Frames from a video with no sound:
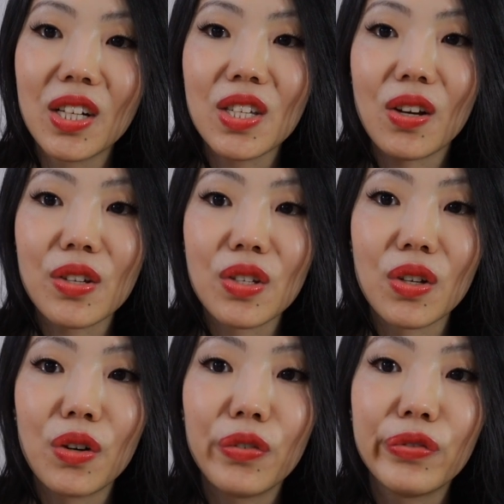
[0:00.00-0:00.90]
is
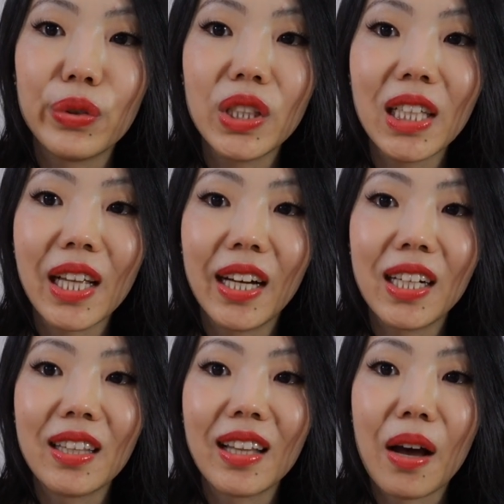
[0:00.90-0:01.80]
also fully lined
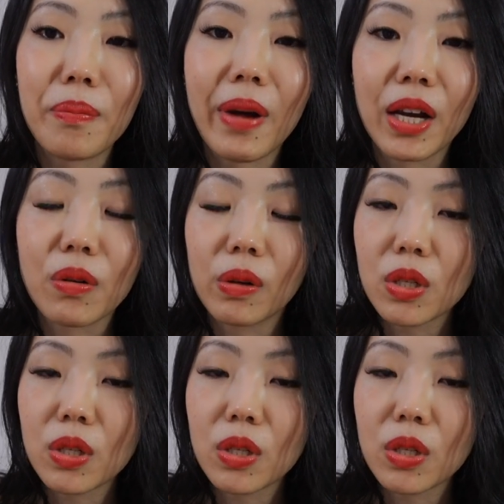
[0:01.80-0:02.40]
in that micro